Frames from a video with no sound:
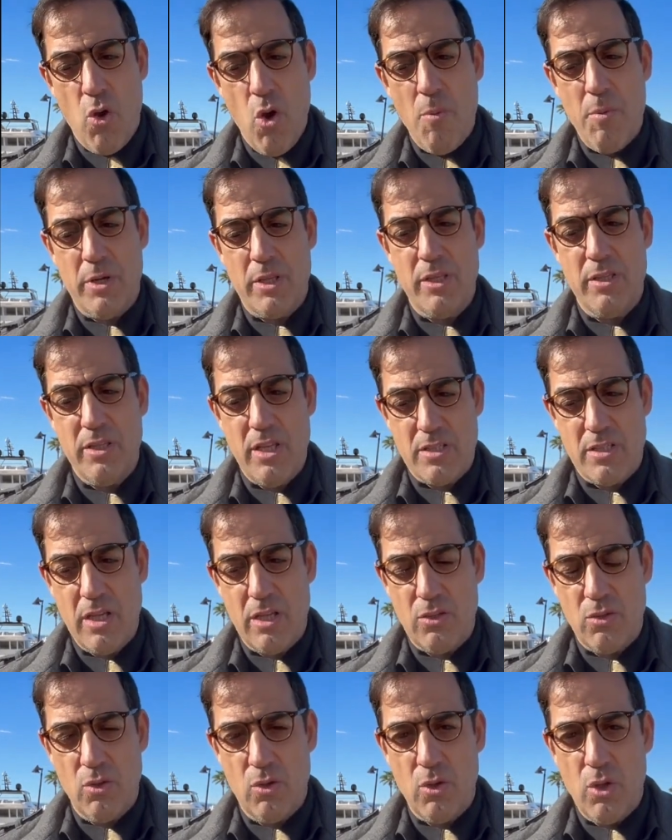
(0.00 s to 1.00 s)
governing the
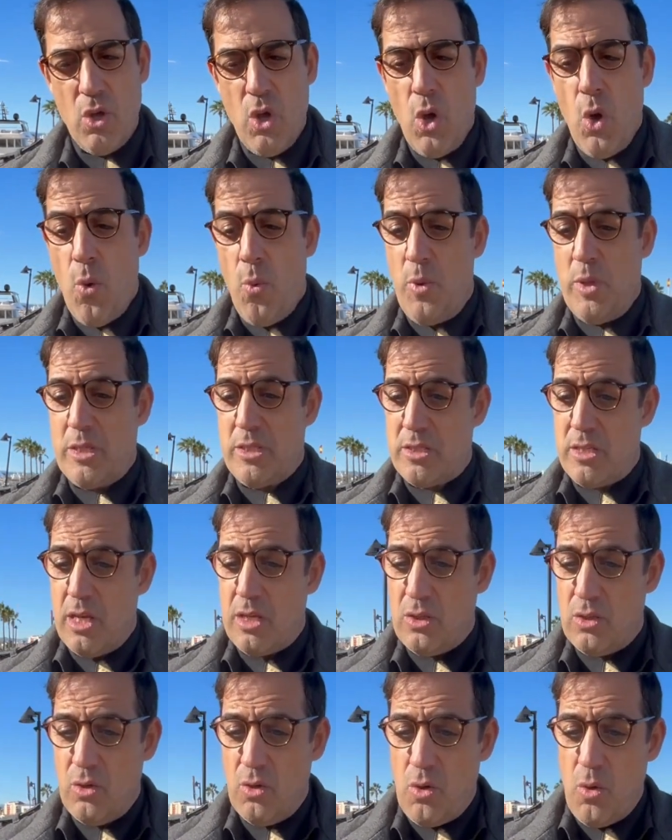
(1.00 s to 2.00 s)
sector. Which
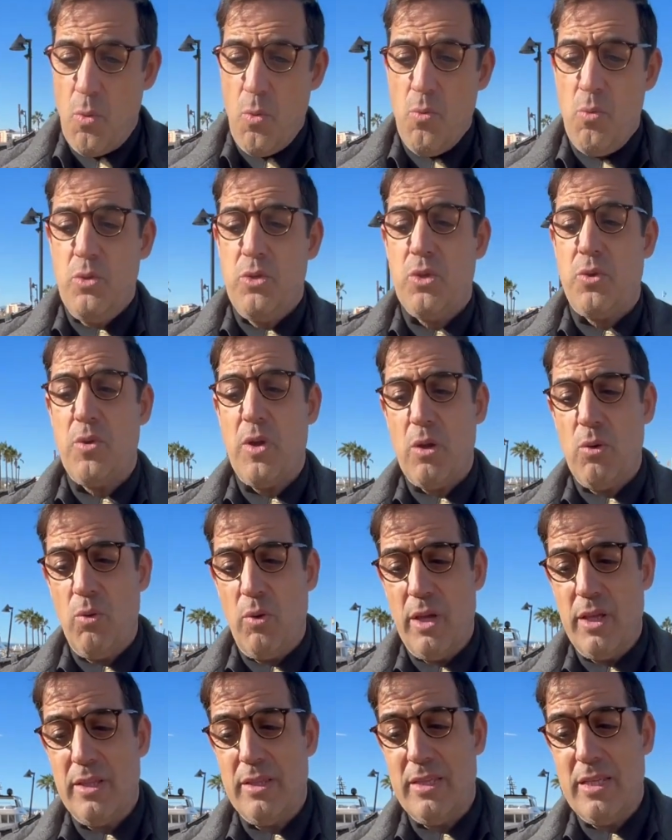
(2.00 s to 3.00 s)
sector would
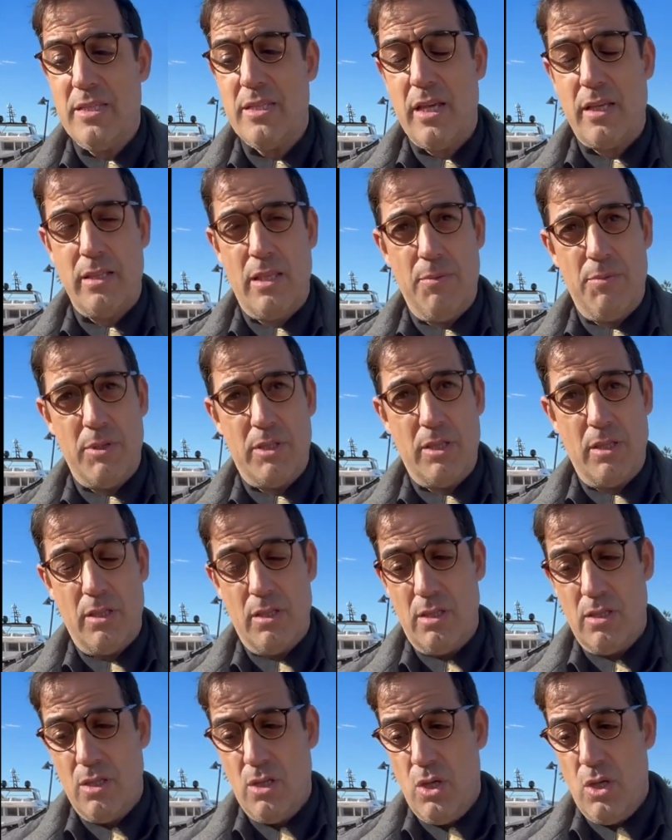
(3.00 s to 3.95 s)
regulate this activity?